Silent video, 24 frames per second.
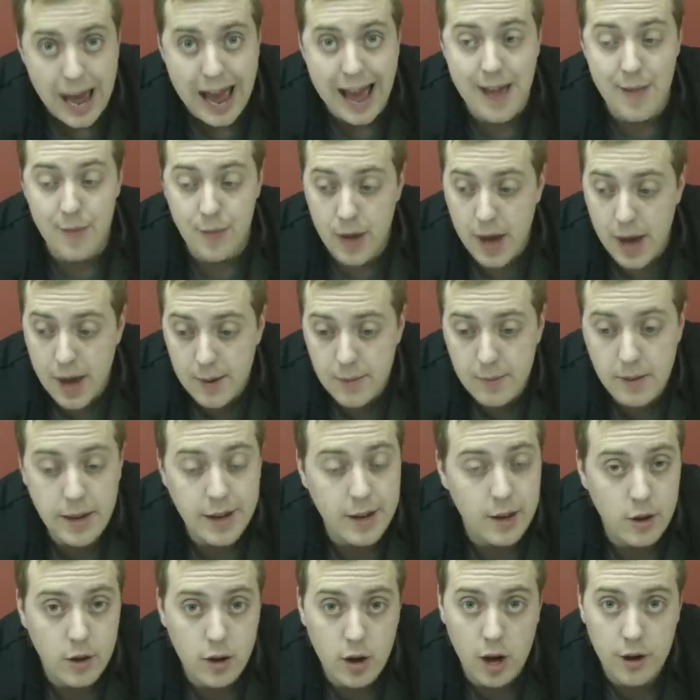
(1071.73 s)
And then he
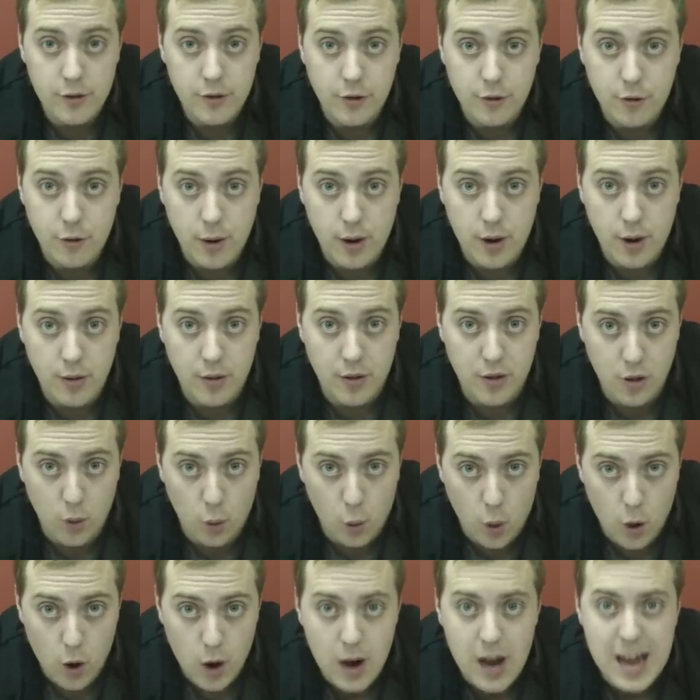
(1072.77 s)
can concentrate on
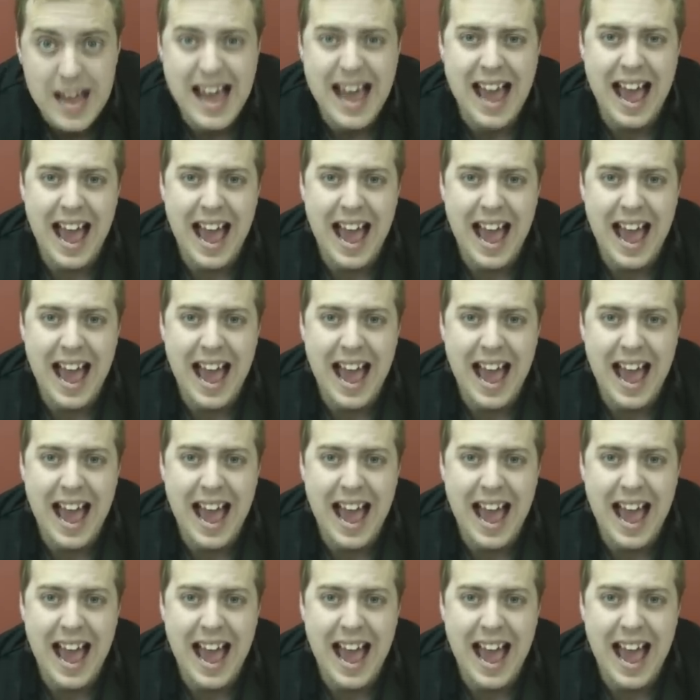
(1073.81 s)
Thor.